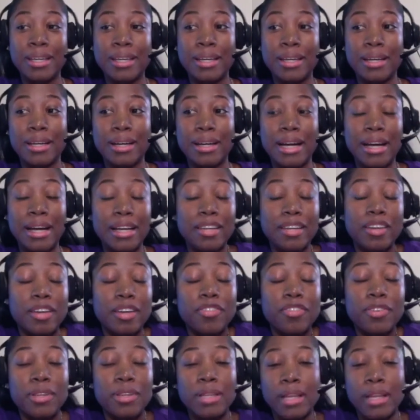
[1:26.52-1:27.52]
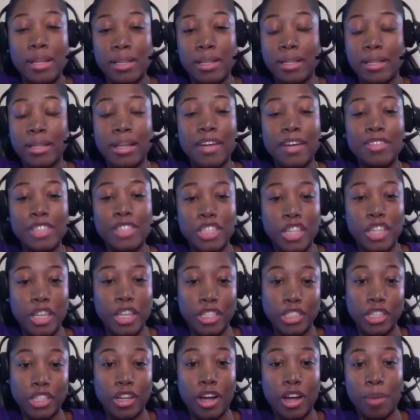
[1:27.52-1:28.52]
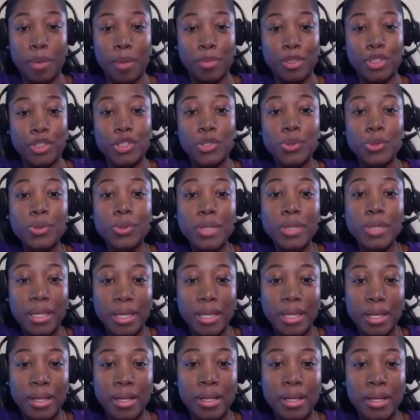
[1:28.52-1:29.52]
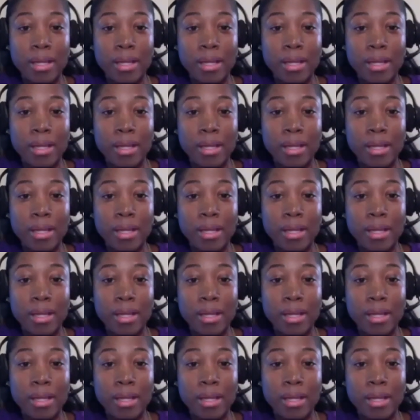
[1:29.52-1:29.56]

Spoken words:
I feel like a life-changing opportunity.